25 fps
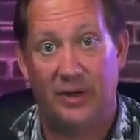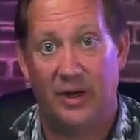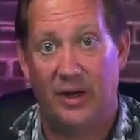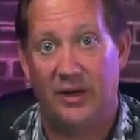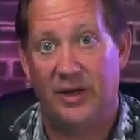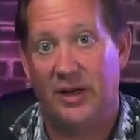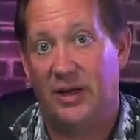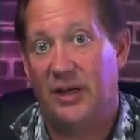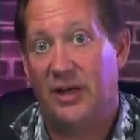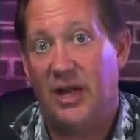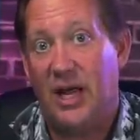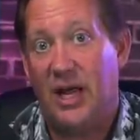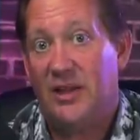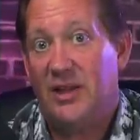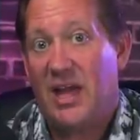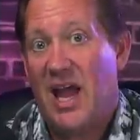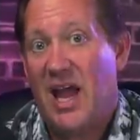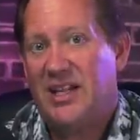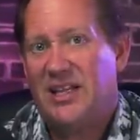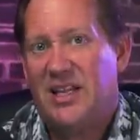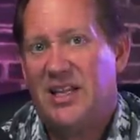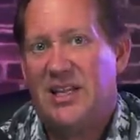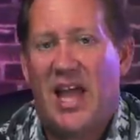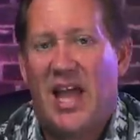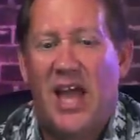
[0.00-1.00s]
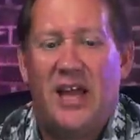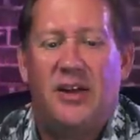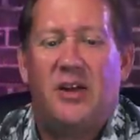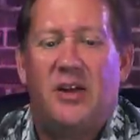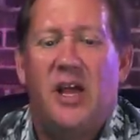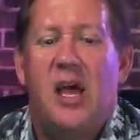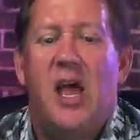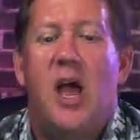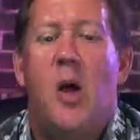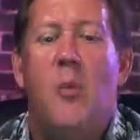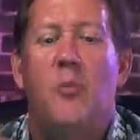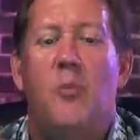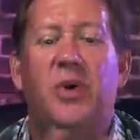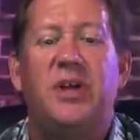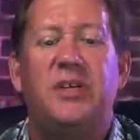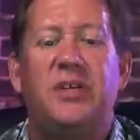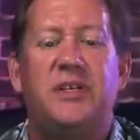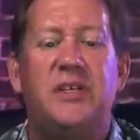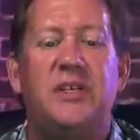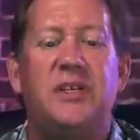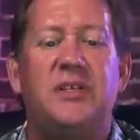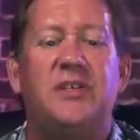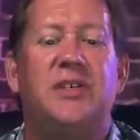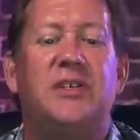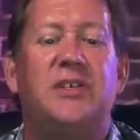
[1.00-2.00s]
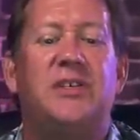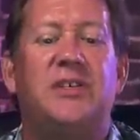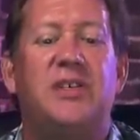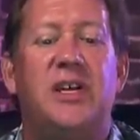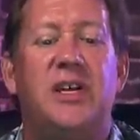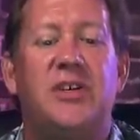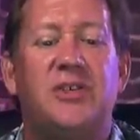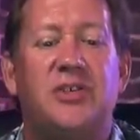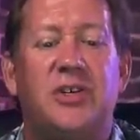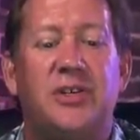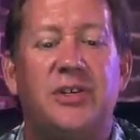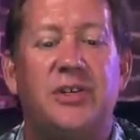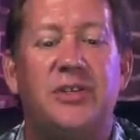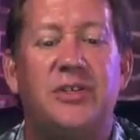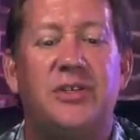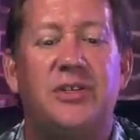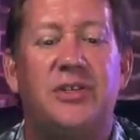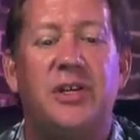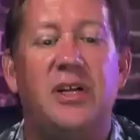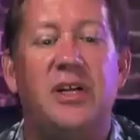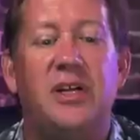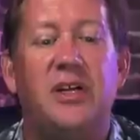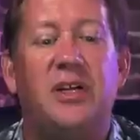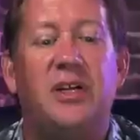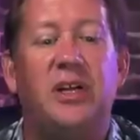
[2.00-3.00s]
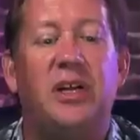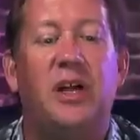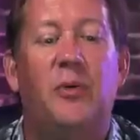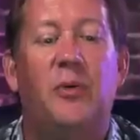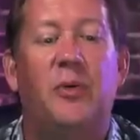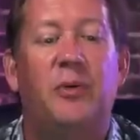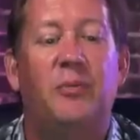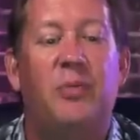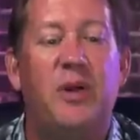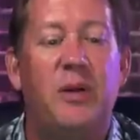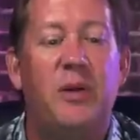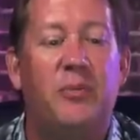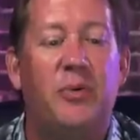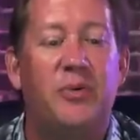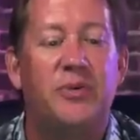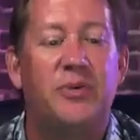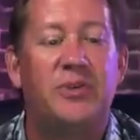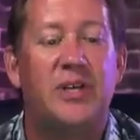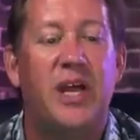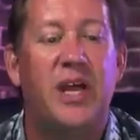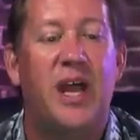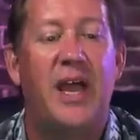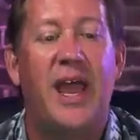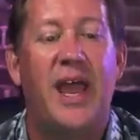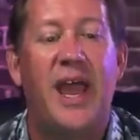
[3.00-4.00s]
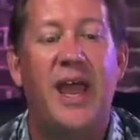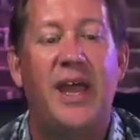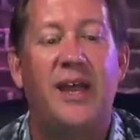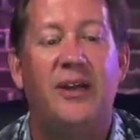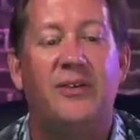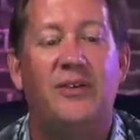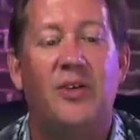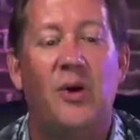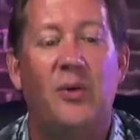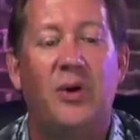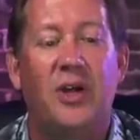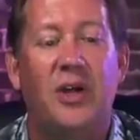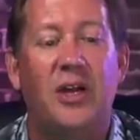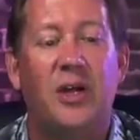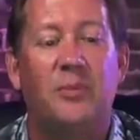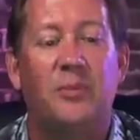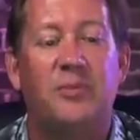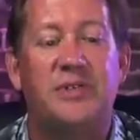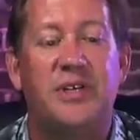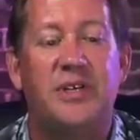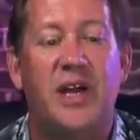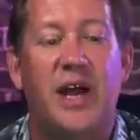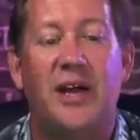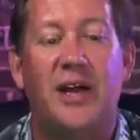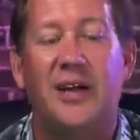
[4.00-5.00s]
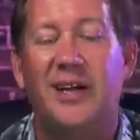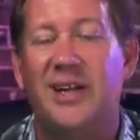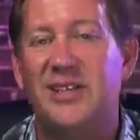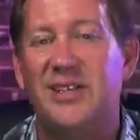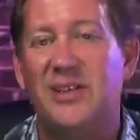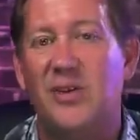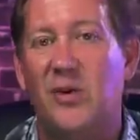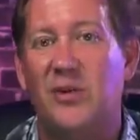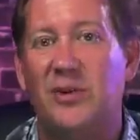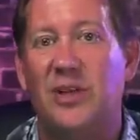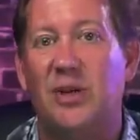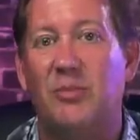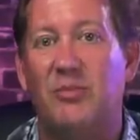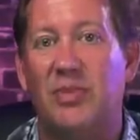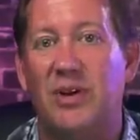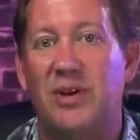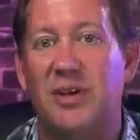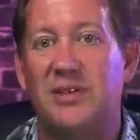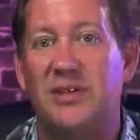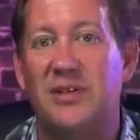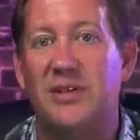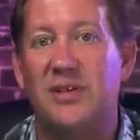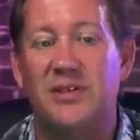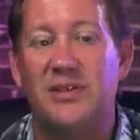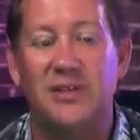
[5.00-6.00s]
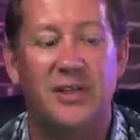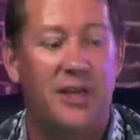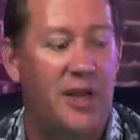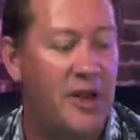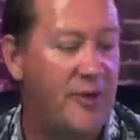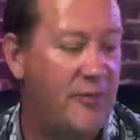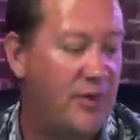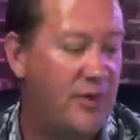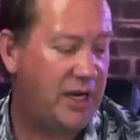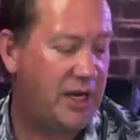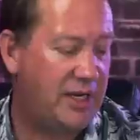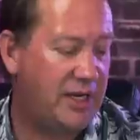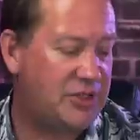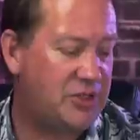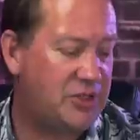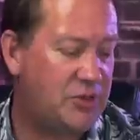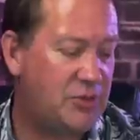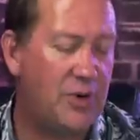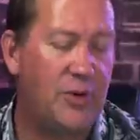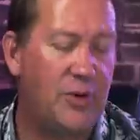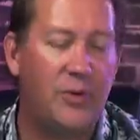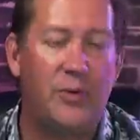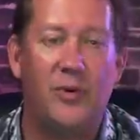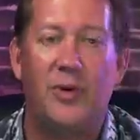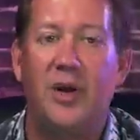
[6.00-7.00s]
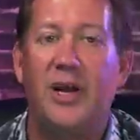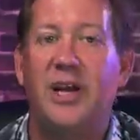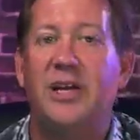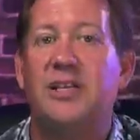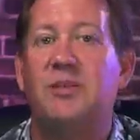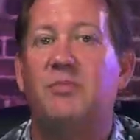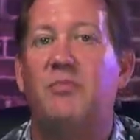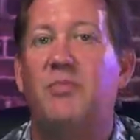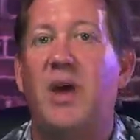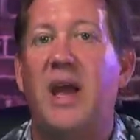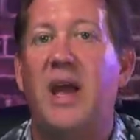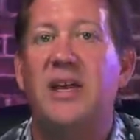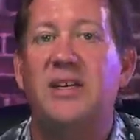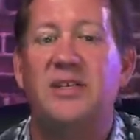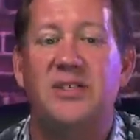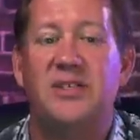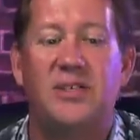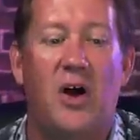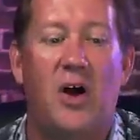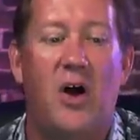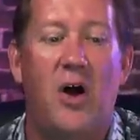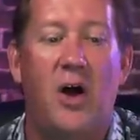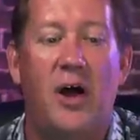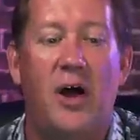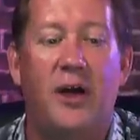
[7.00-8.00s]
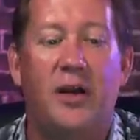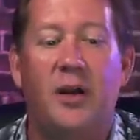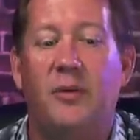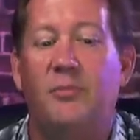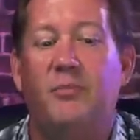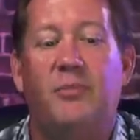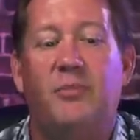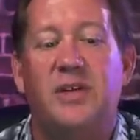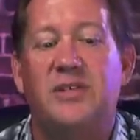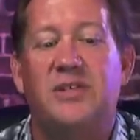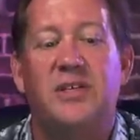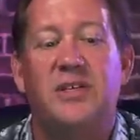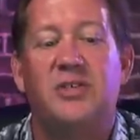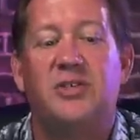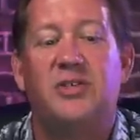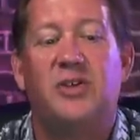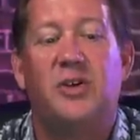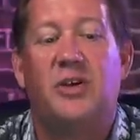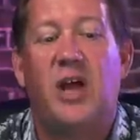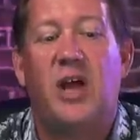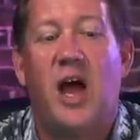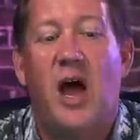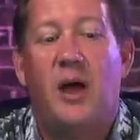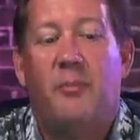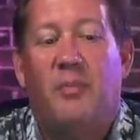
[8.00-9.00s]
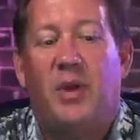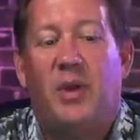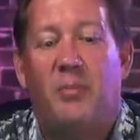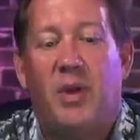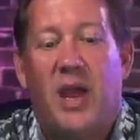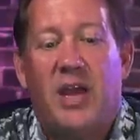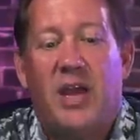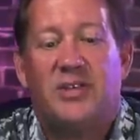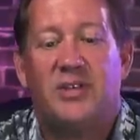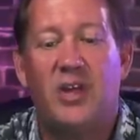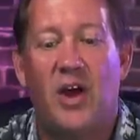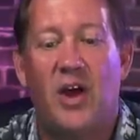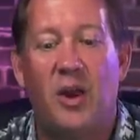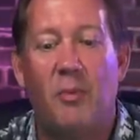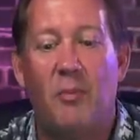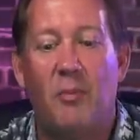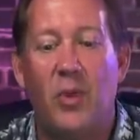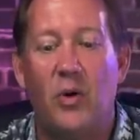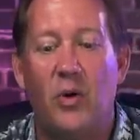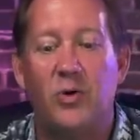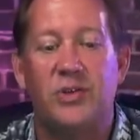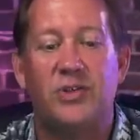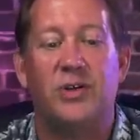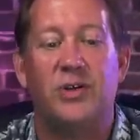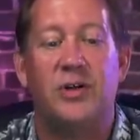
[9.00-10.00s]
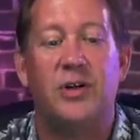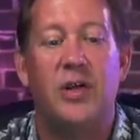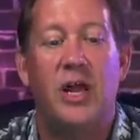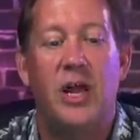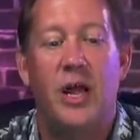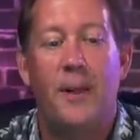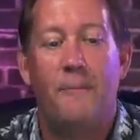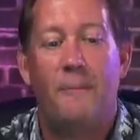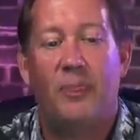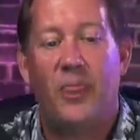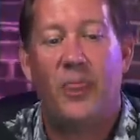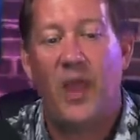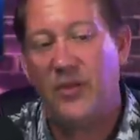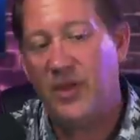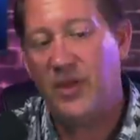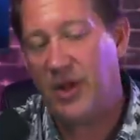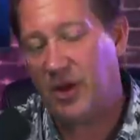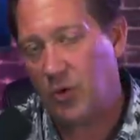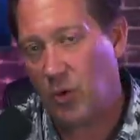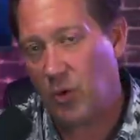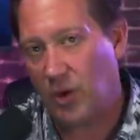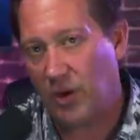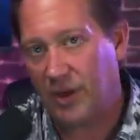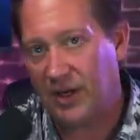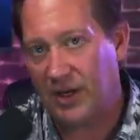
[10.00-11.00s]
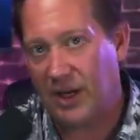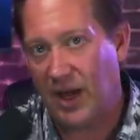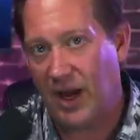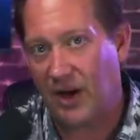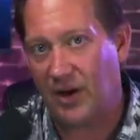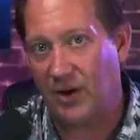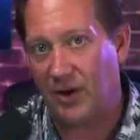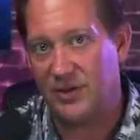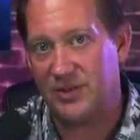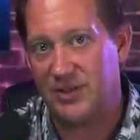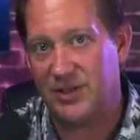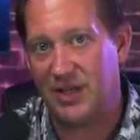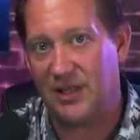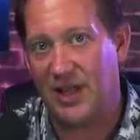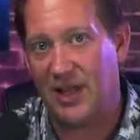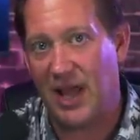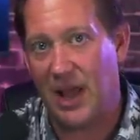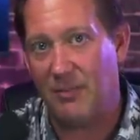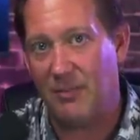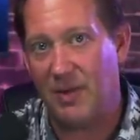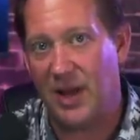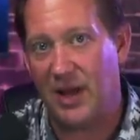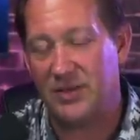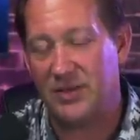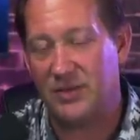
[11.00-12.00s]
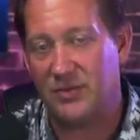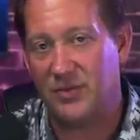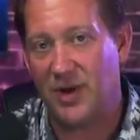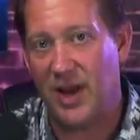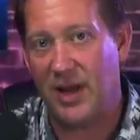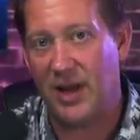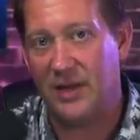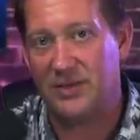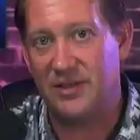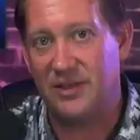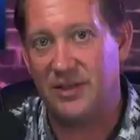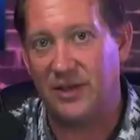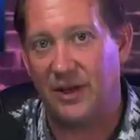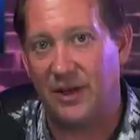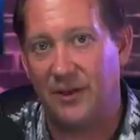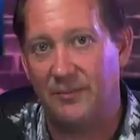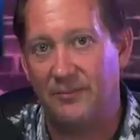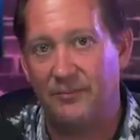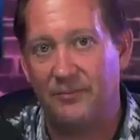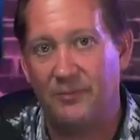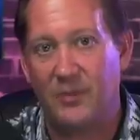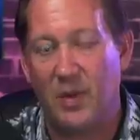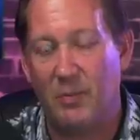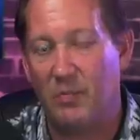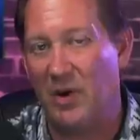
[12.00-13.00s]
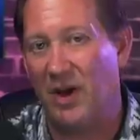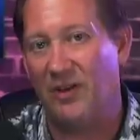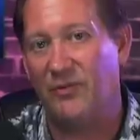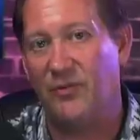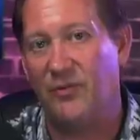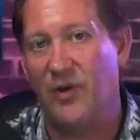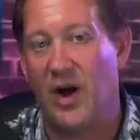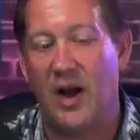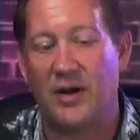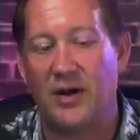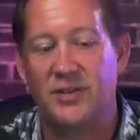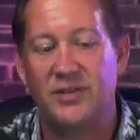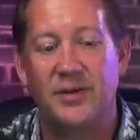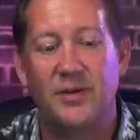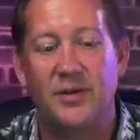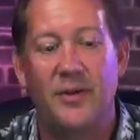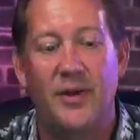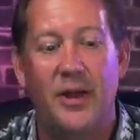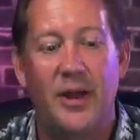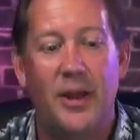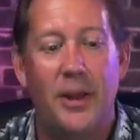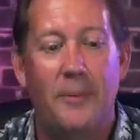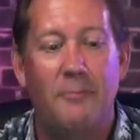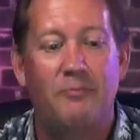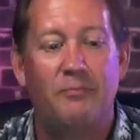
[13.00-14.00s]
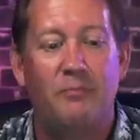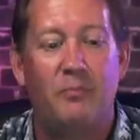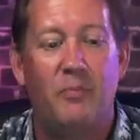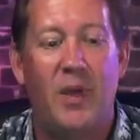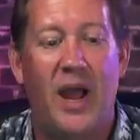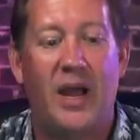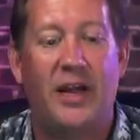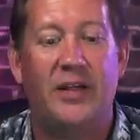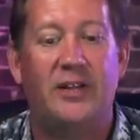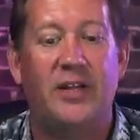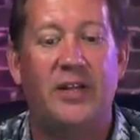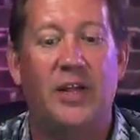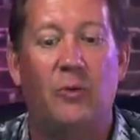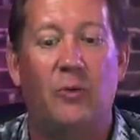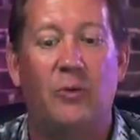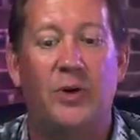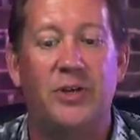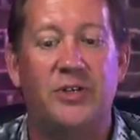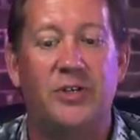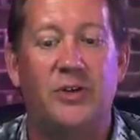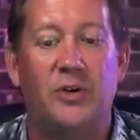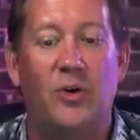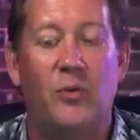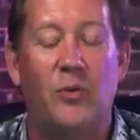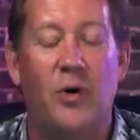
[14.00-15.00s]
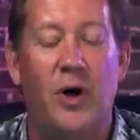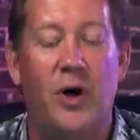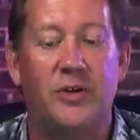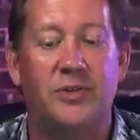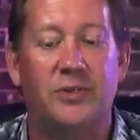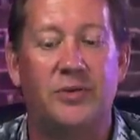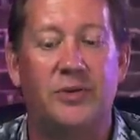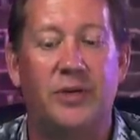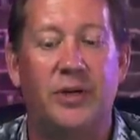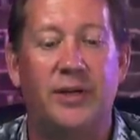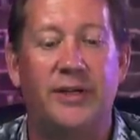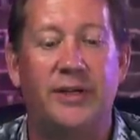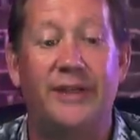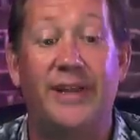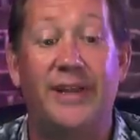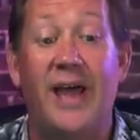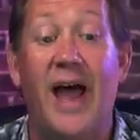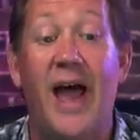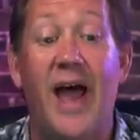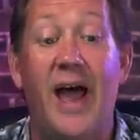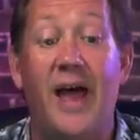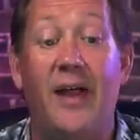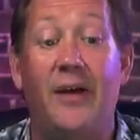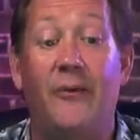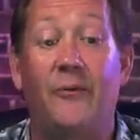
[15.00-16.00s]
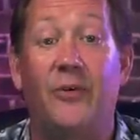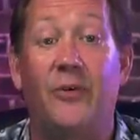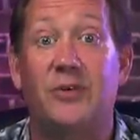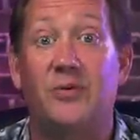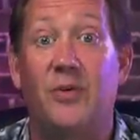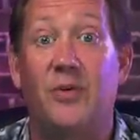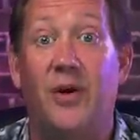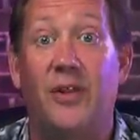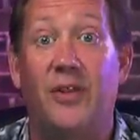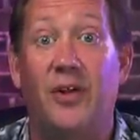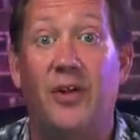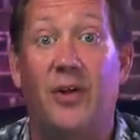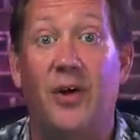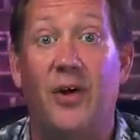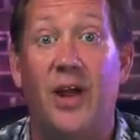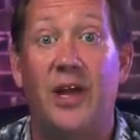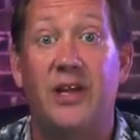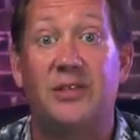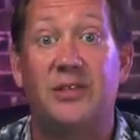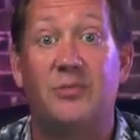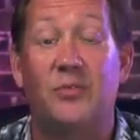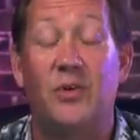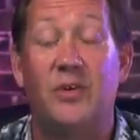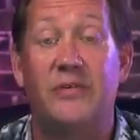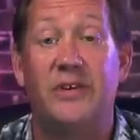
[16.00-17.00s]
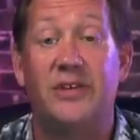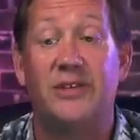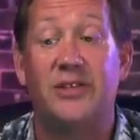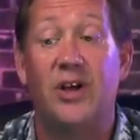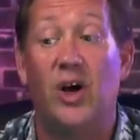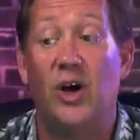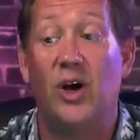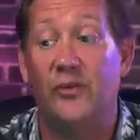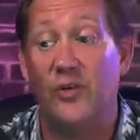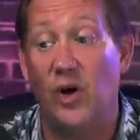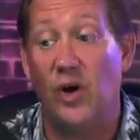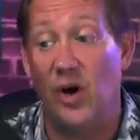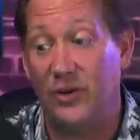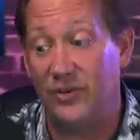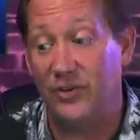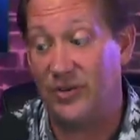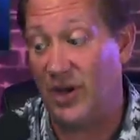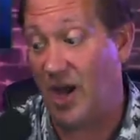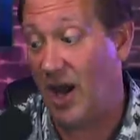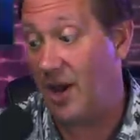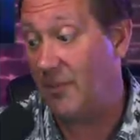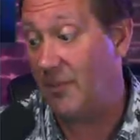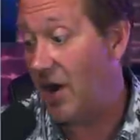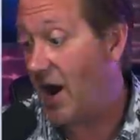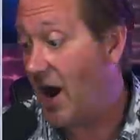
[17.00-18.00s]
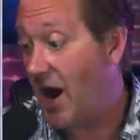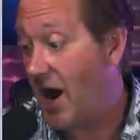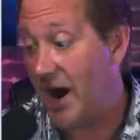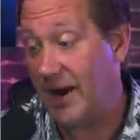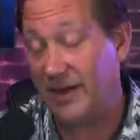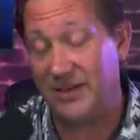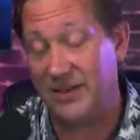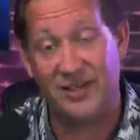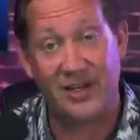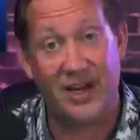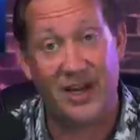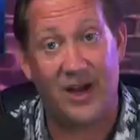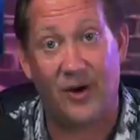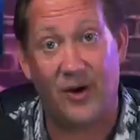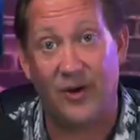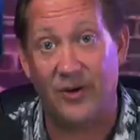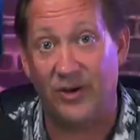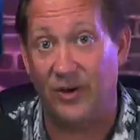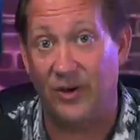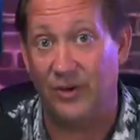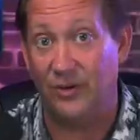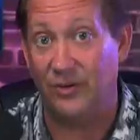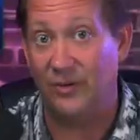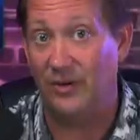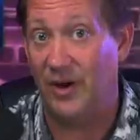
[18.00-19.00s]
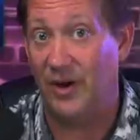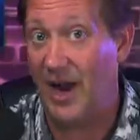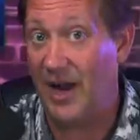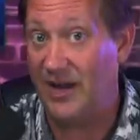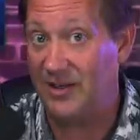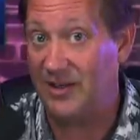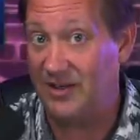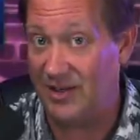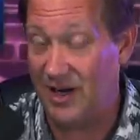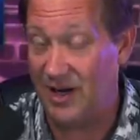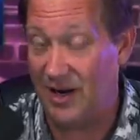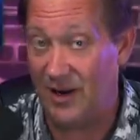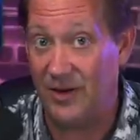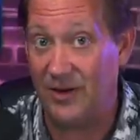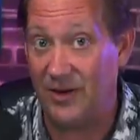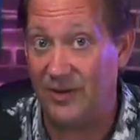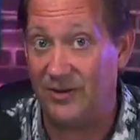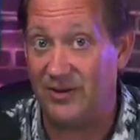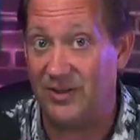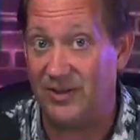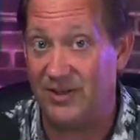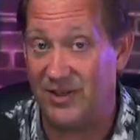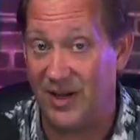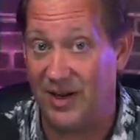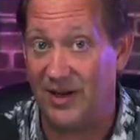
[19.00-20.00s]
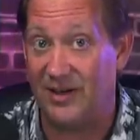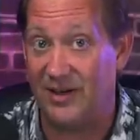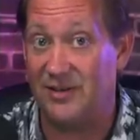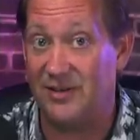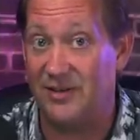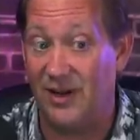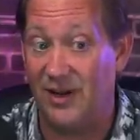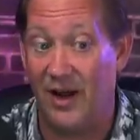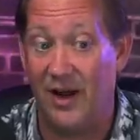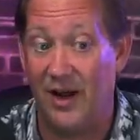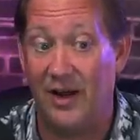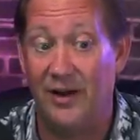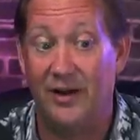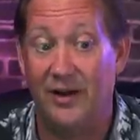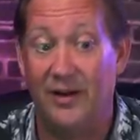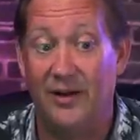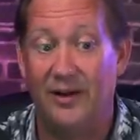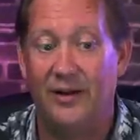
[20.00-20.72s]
And that business decisions, you know, when people say, hey, don't get upset, it's only business. It's true. It's based on, business should not be based on emotion. I think Gordon Gekko said that best, right? To Bud Fox back in the original Wall Street. That was one of the greatest movies of all time. I dare you to say it's not.